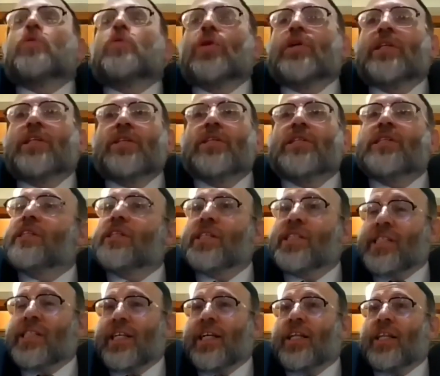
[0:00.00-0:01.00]
across the
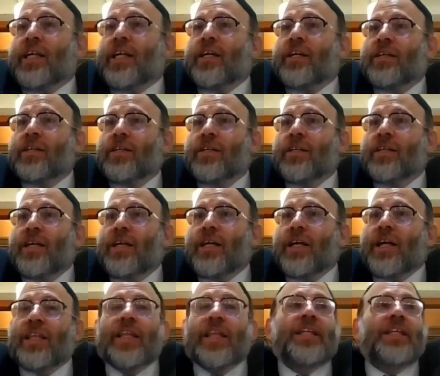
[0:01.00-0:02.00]
ceiling.
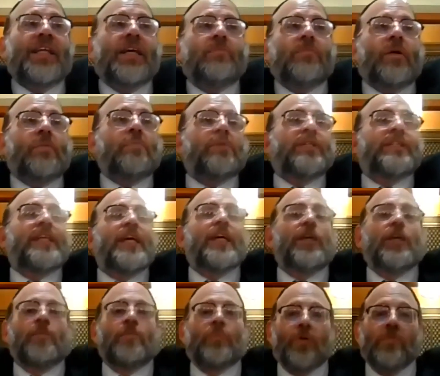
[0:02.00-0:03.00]
Let's say by
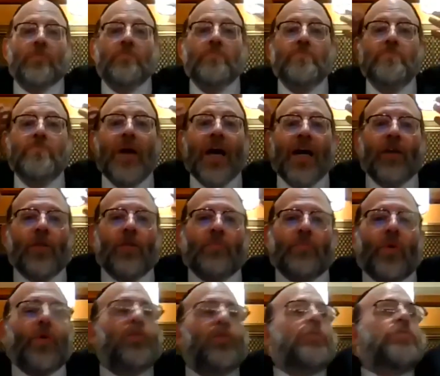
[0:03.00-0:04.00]
mistake you put
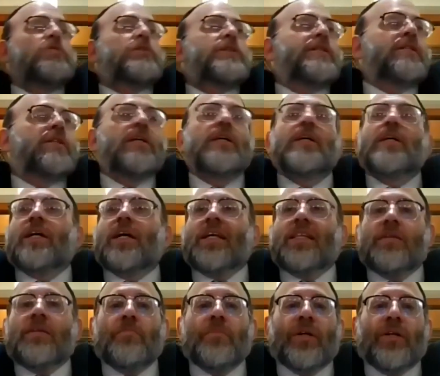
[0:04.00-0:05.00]
metal poles
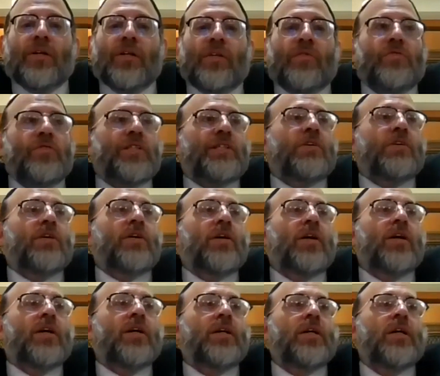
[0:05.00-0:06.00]
in the middle of the
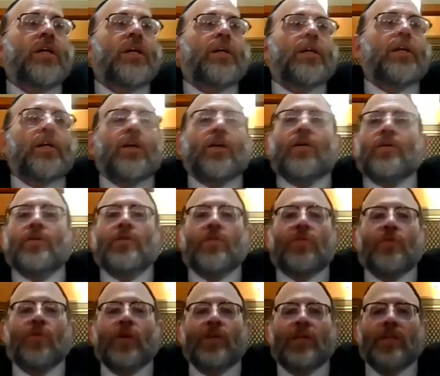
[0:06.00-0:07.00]
sukkah.
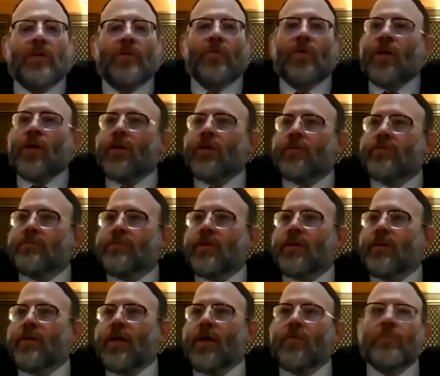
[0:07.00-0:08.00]
You thought you want to,
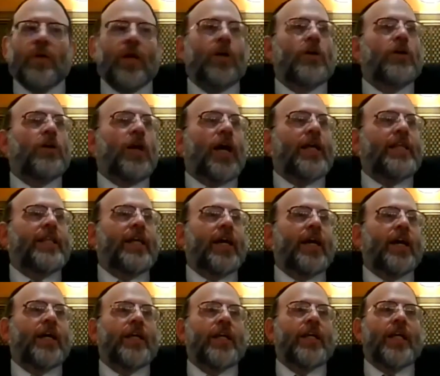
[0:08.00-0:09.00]
that would be a good
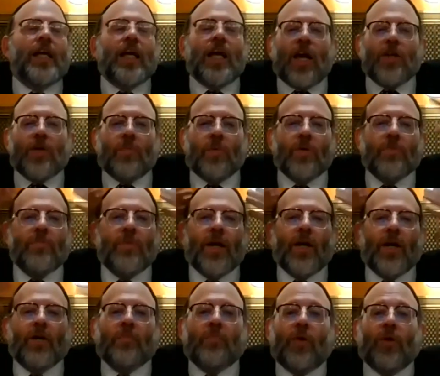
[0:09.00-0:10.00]
idea. You put
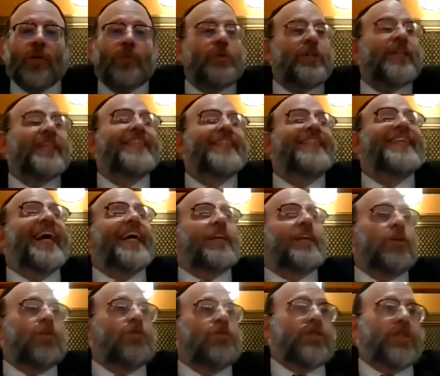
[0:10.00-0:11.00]
metal poles, which is
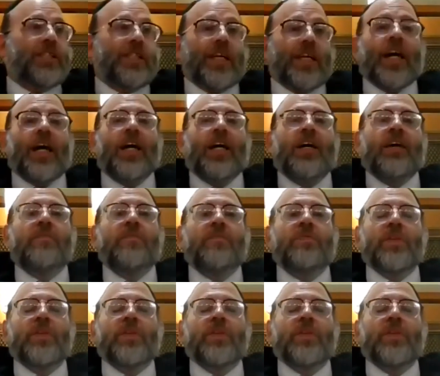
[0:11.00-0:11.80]
not kosher schach.